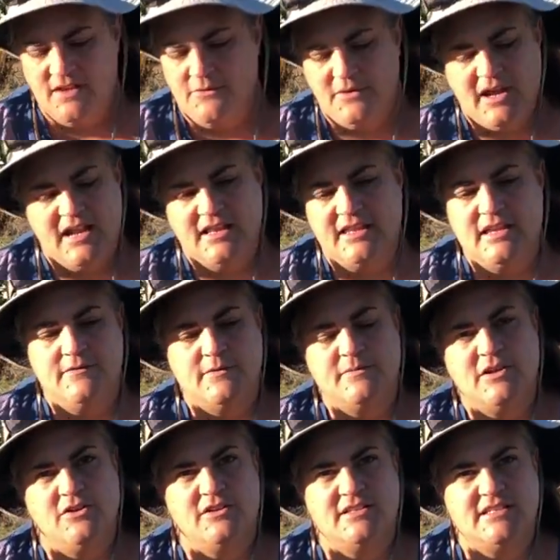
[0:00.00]
We kind of leave them
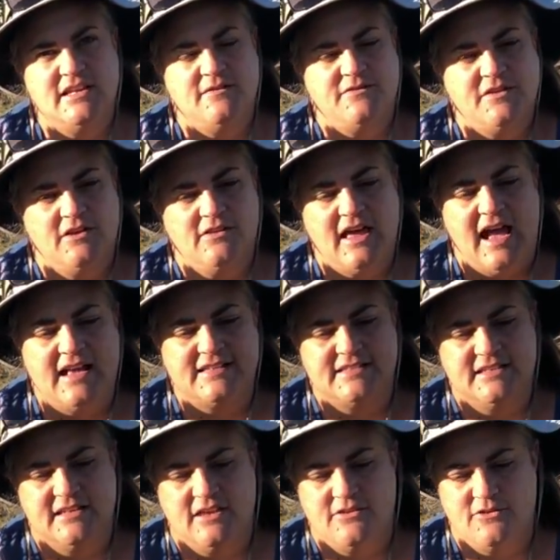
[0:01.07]
there to see if they'll last
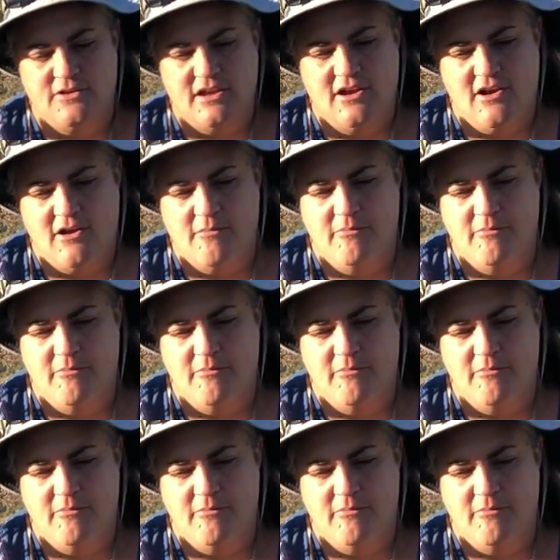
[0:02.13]
another year,